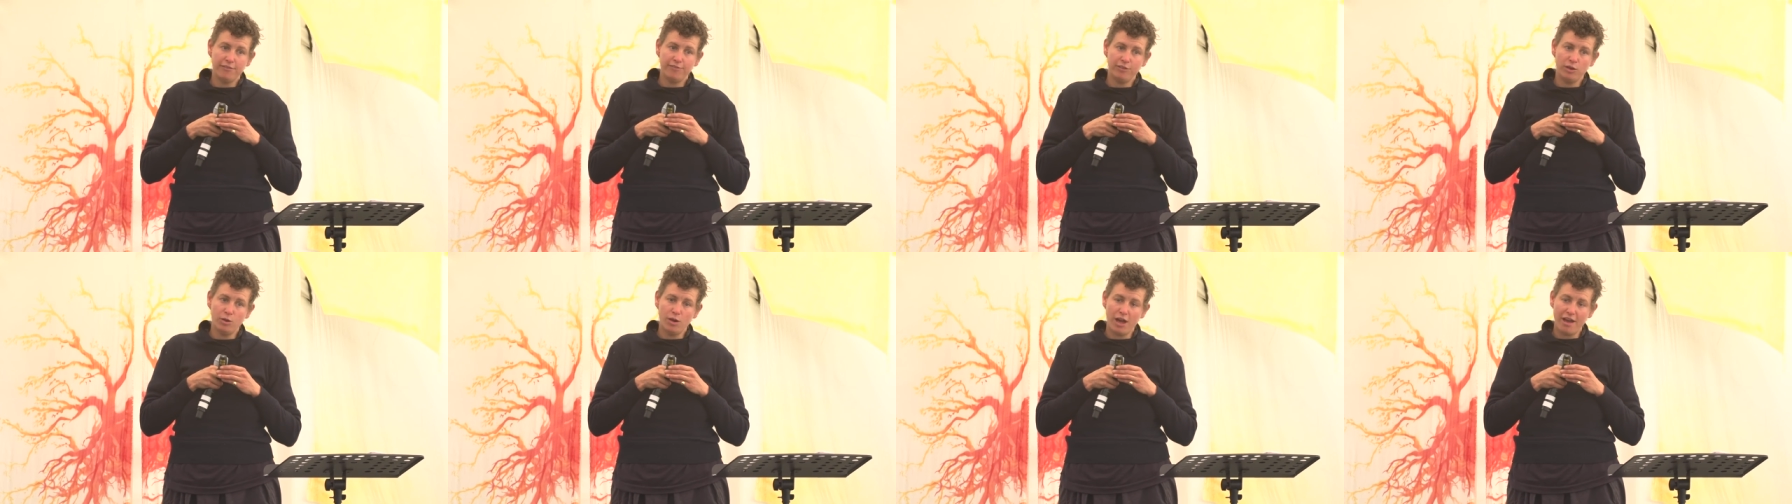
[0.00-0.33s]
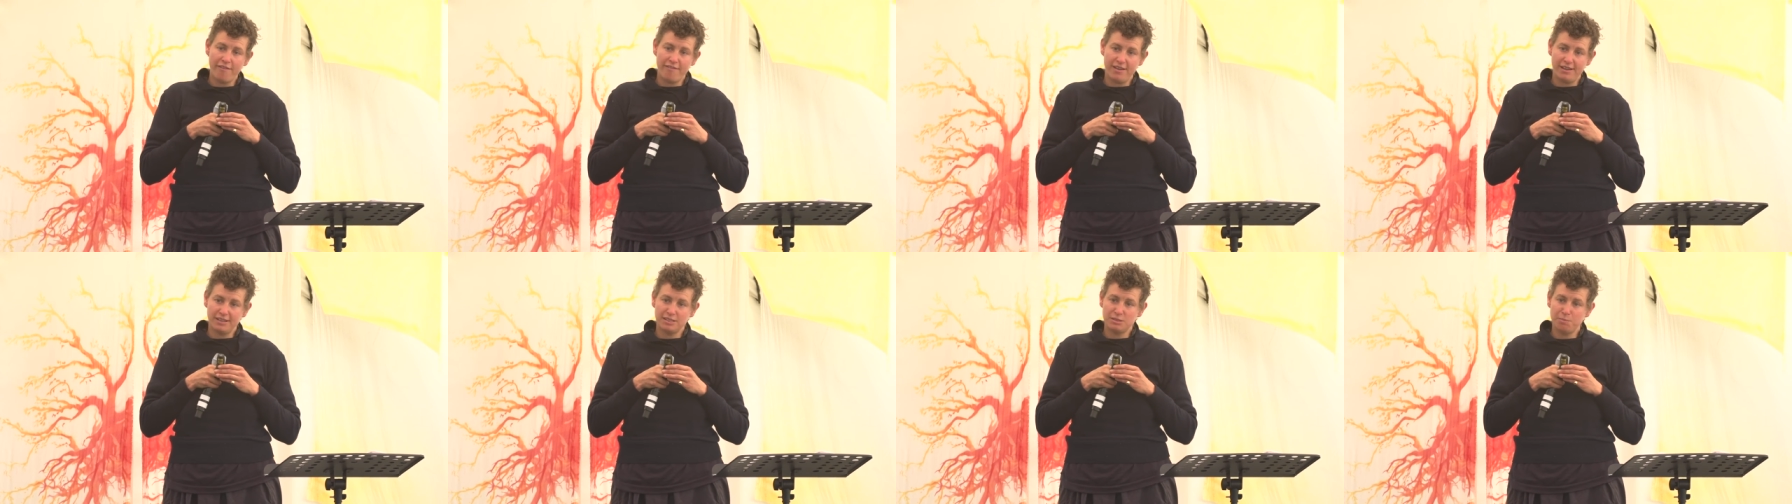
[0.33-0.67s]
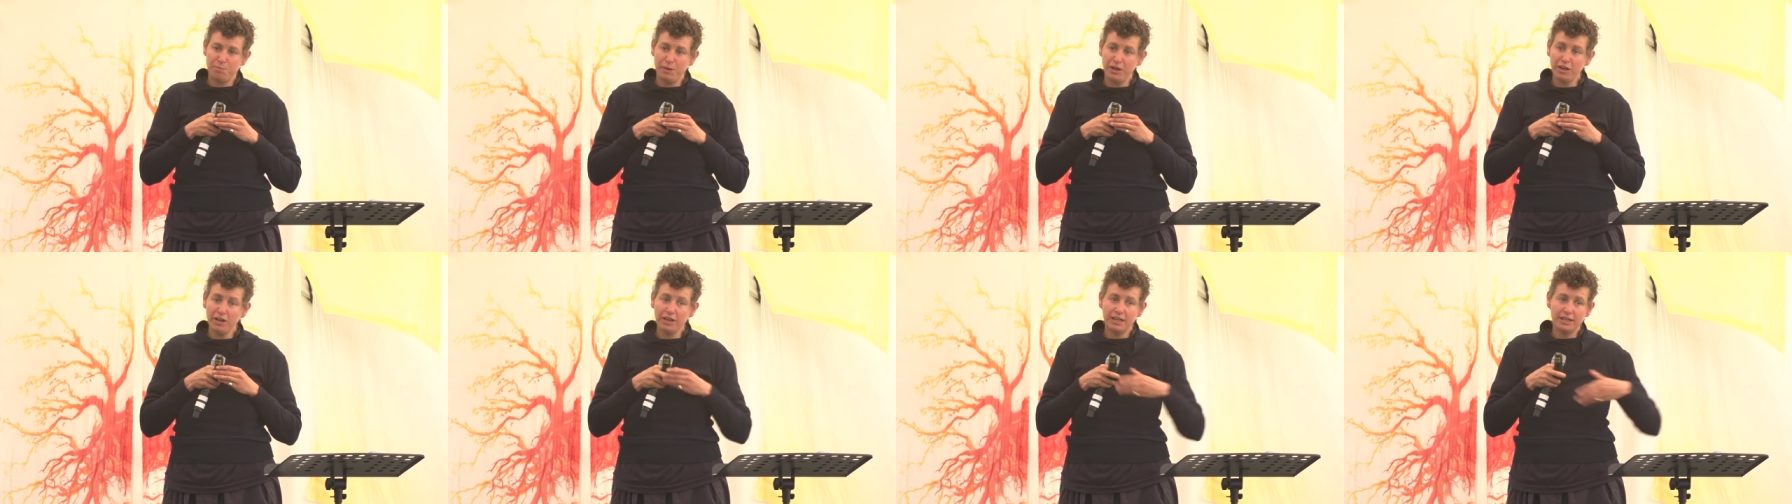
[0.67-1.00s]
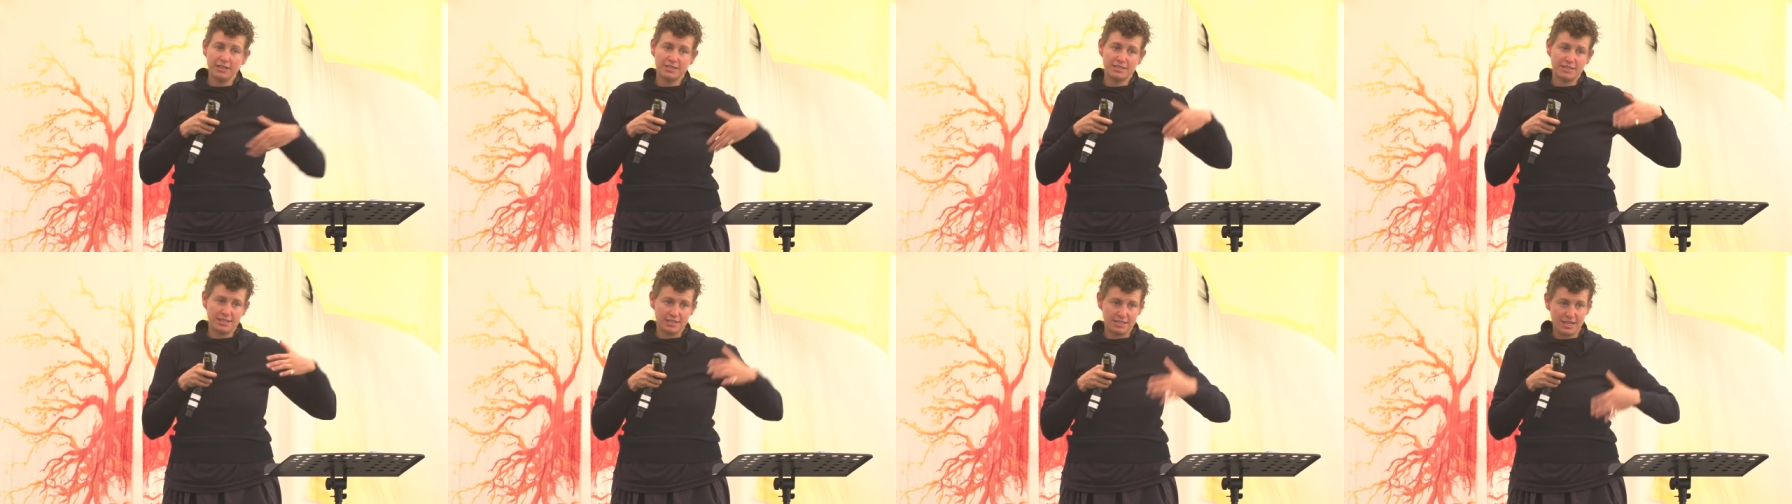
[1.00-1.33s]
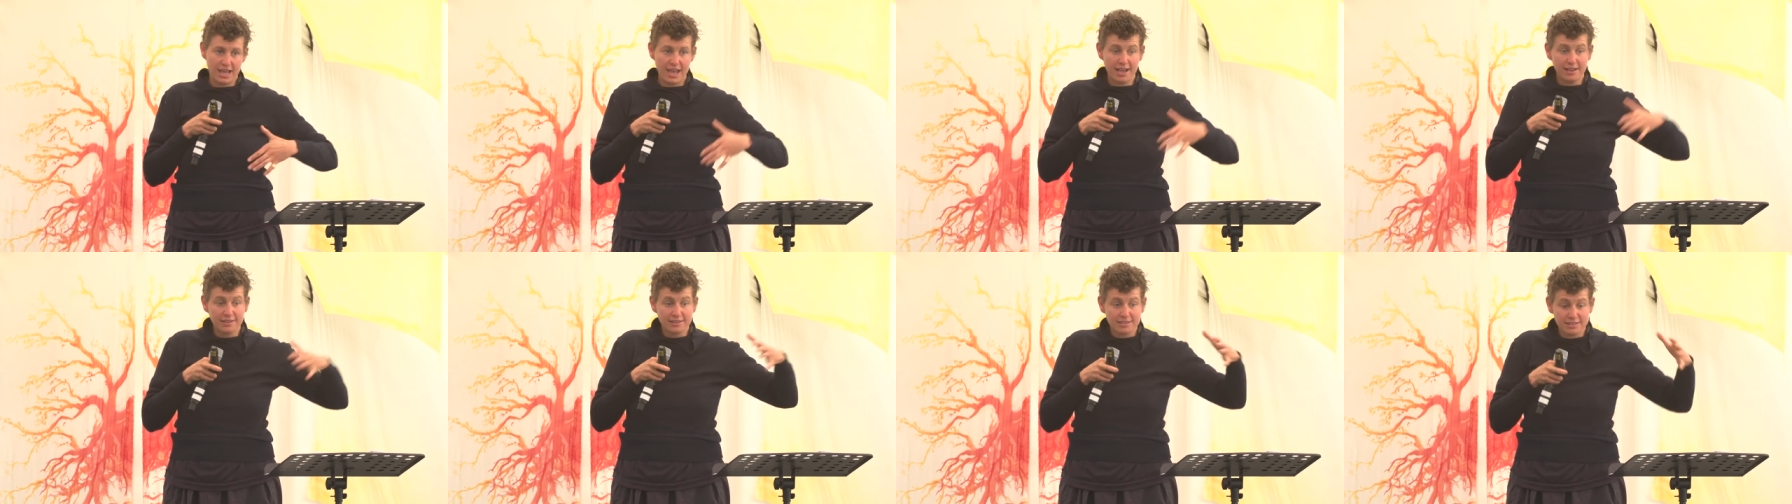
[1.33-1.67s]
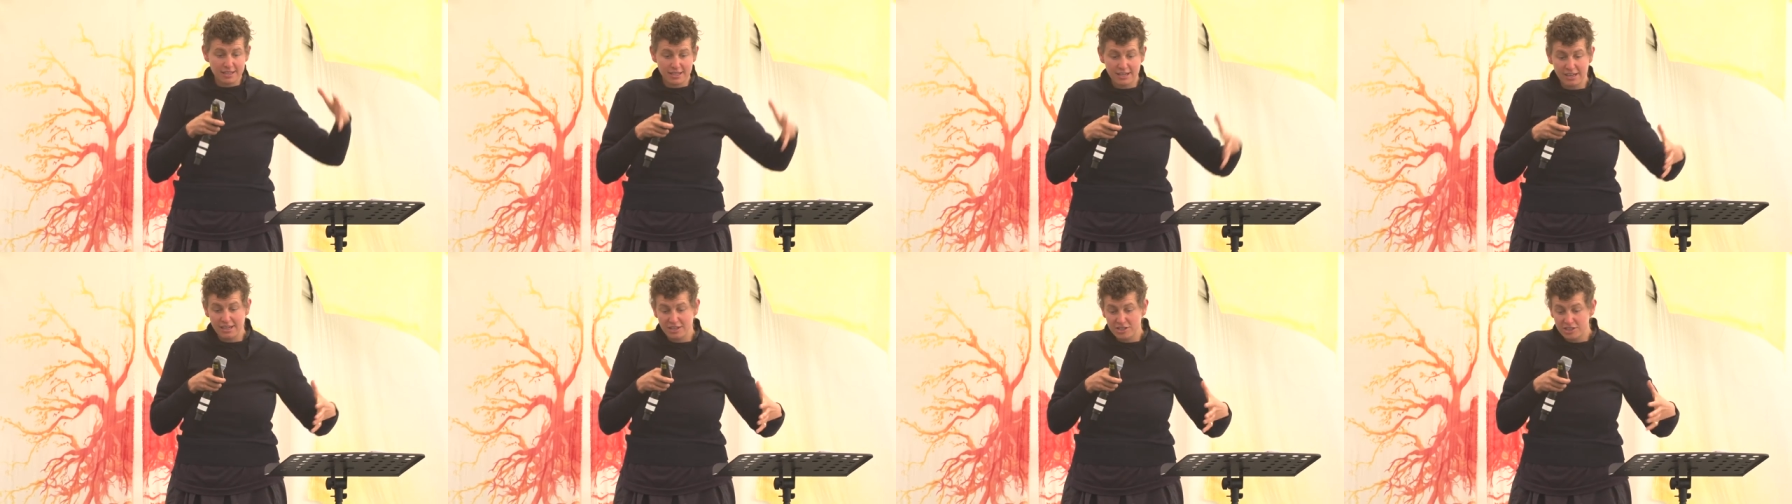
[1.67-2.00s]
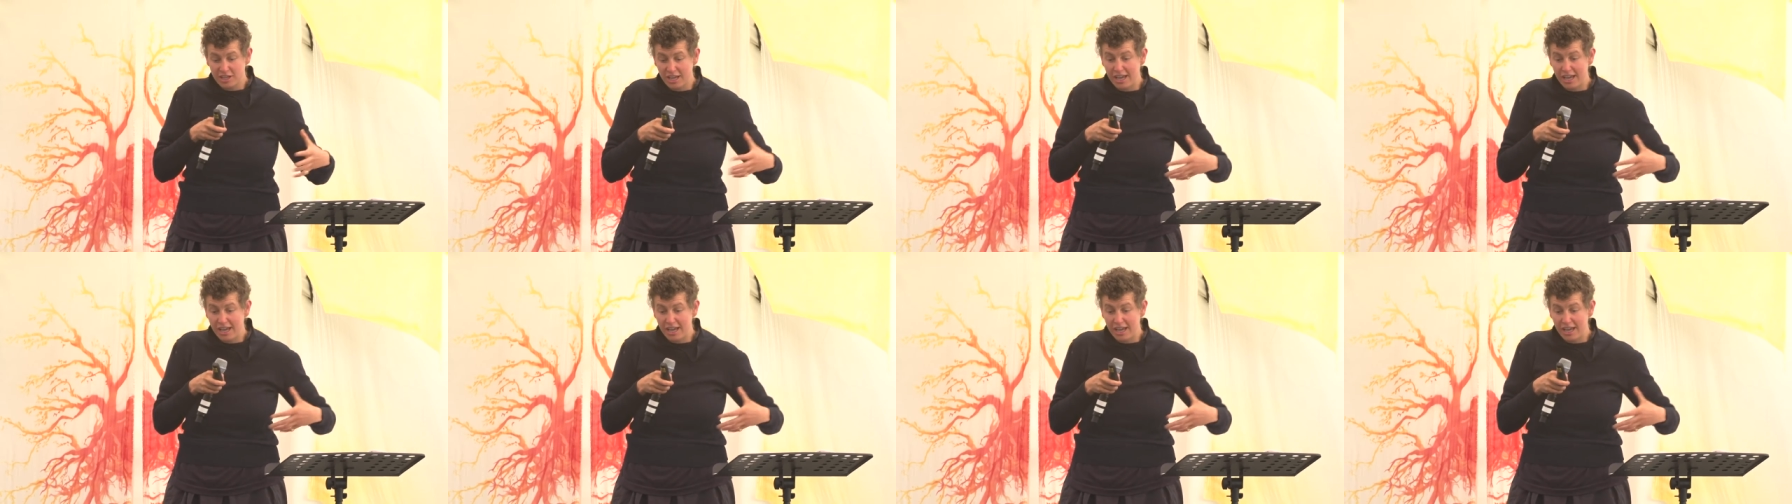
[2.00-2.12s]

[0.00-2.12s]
of you have experienced that takes, in each